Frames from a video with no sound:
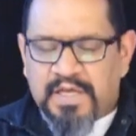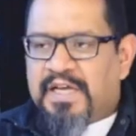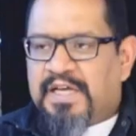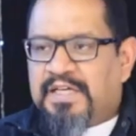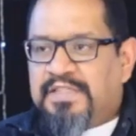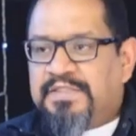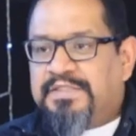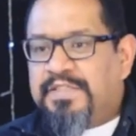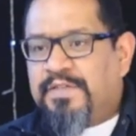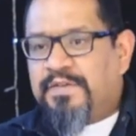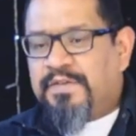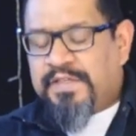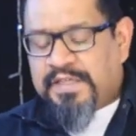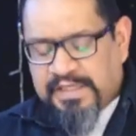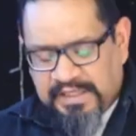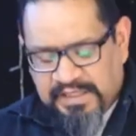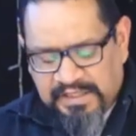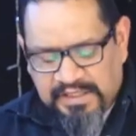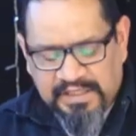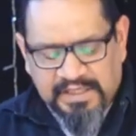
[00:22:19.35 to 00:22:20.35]
until
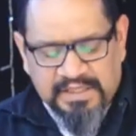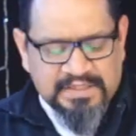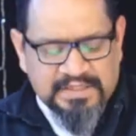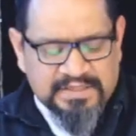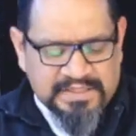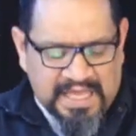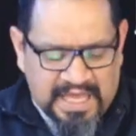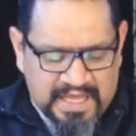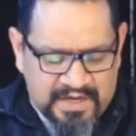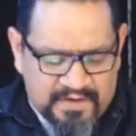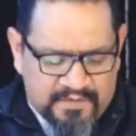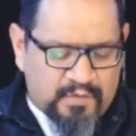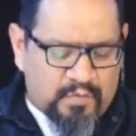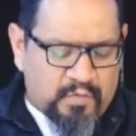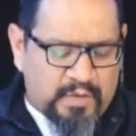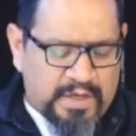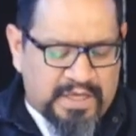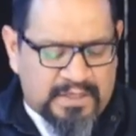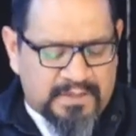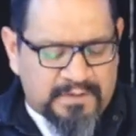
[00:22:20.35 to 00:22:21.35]
he is out of the
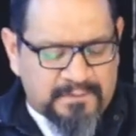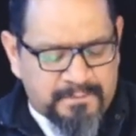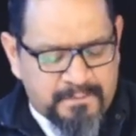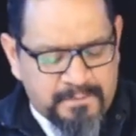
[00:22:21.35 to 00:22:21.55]
way.